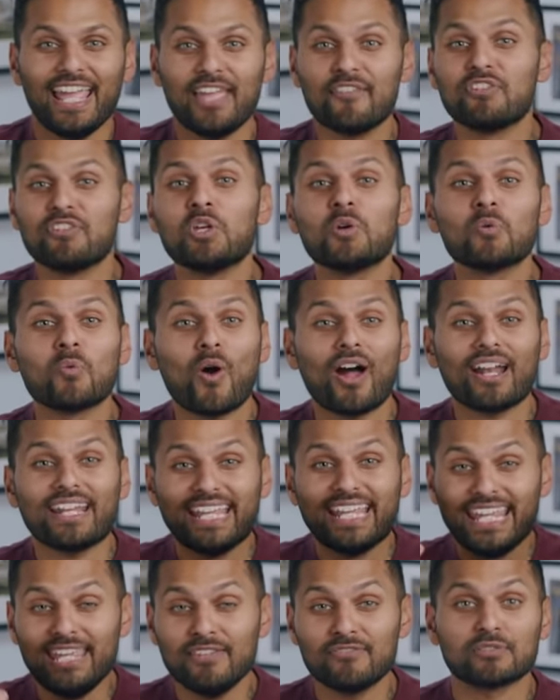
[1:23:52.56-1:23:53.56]
If you
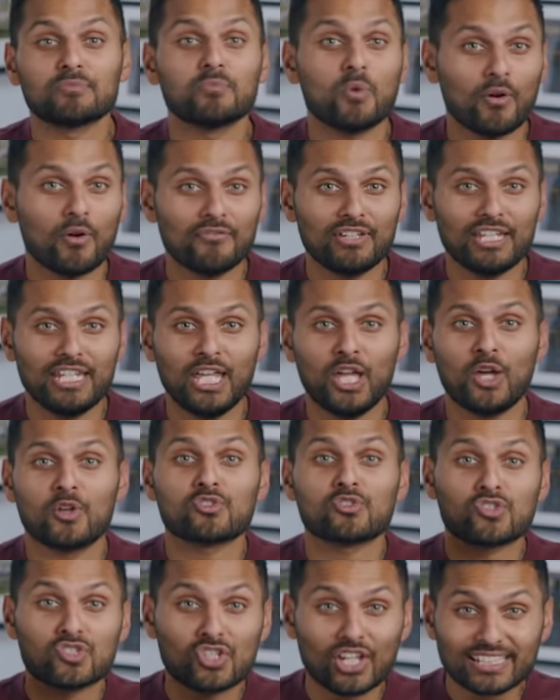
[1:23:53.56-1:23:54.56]
want even more
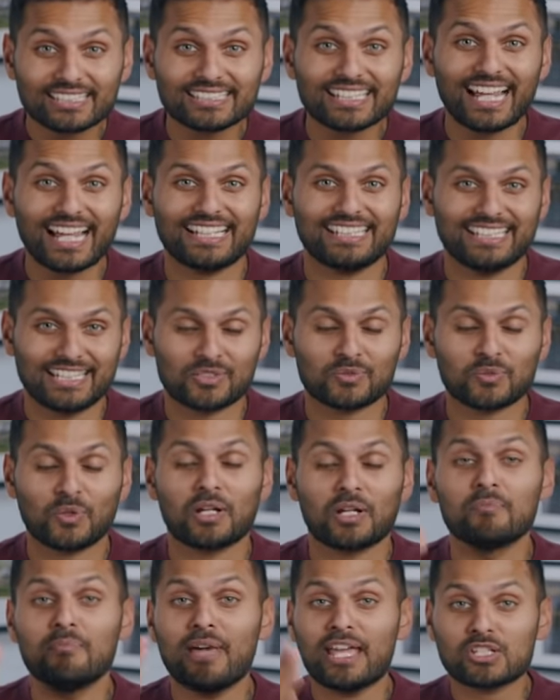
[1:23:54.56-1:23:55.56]
videos just like this
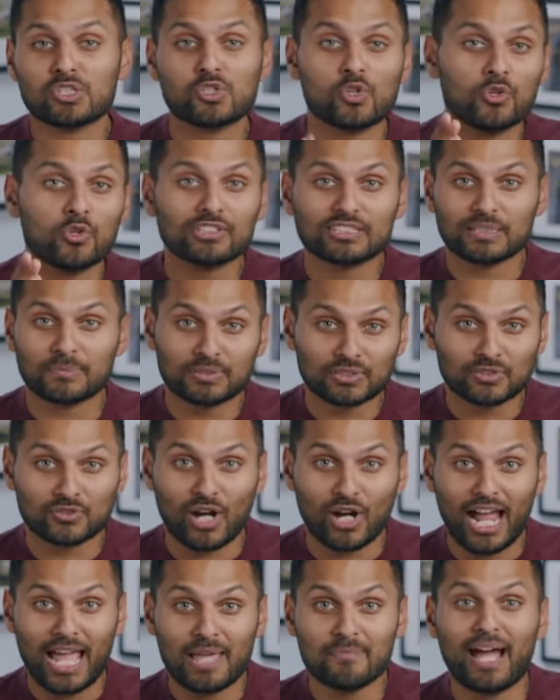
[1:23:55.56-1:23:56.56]
one, make sure you
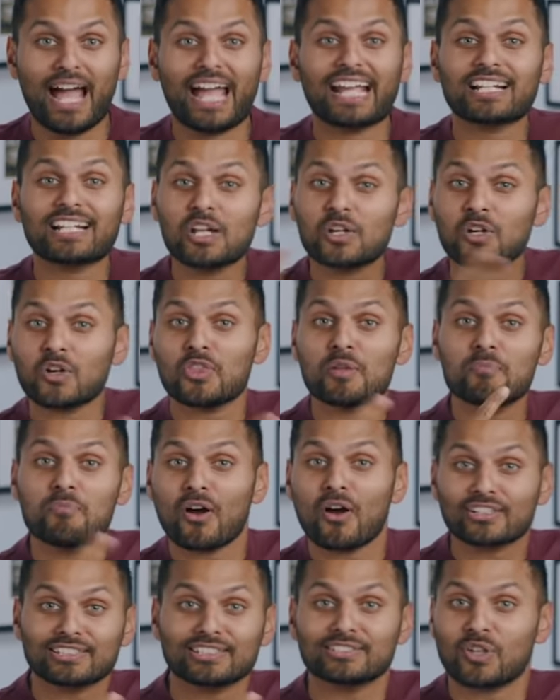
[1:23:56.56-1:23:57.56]
subscribe and click on the
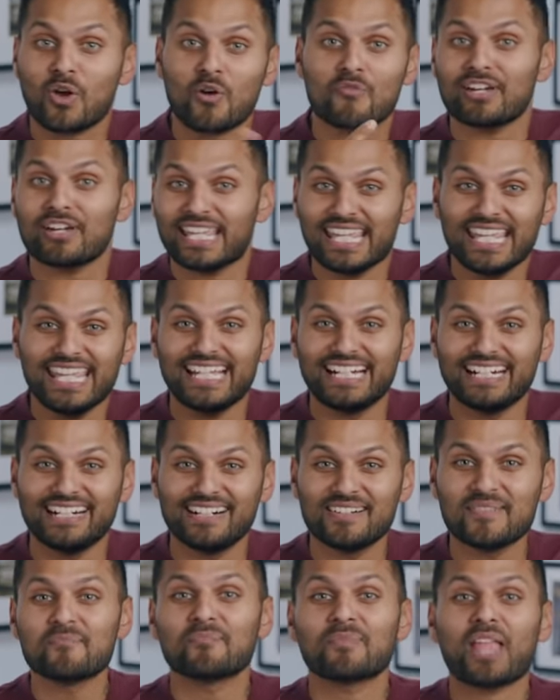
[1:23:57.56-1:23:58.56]
boxes over here.
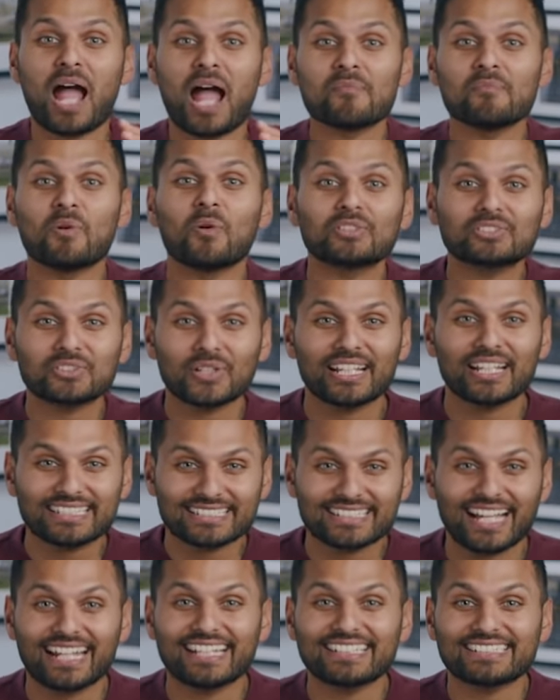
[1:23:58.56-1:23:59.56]
I'm also
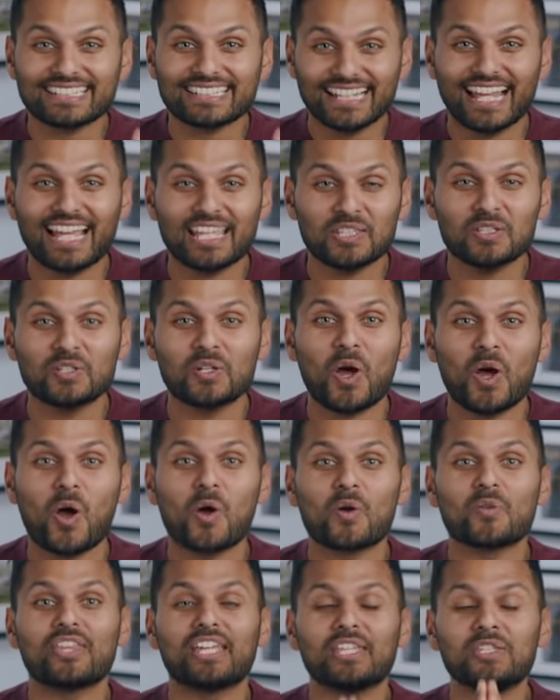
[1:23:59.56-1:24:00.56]
excited to let you
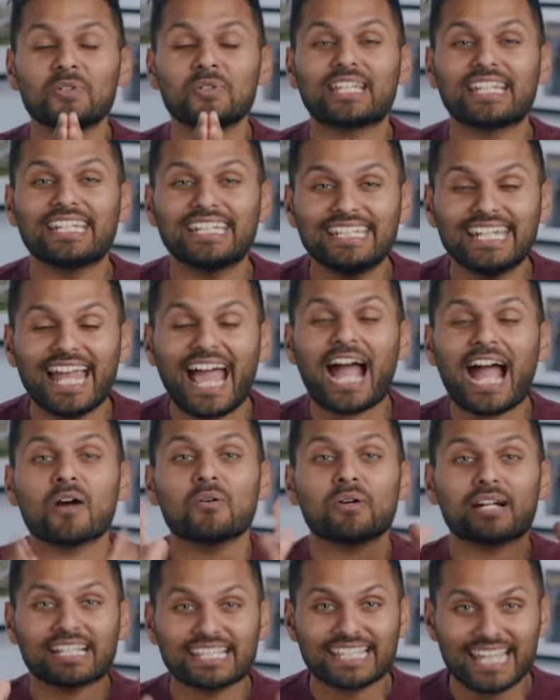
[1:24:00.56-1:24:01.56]
know that you can
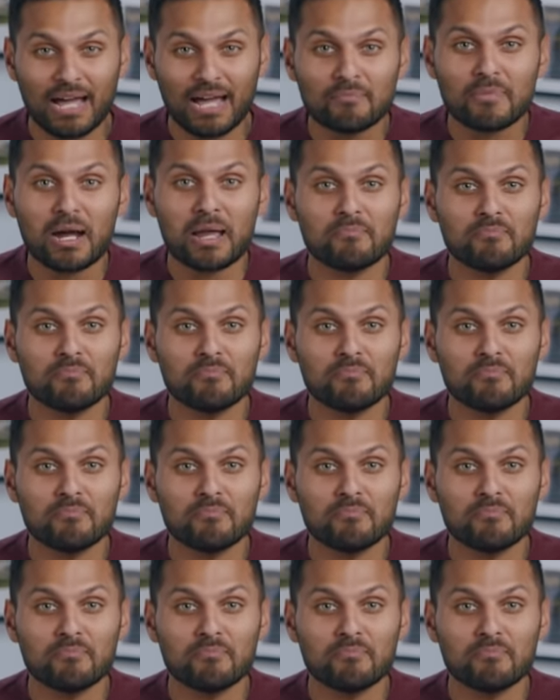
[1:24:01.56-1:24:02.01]
now get my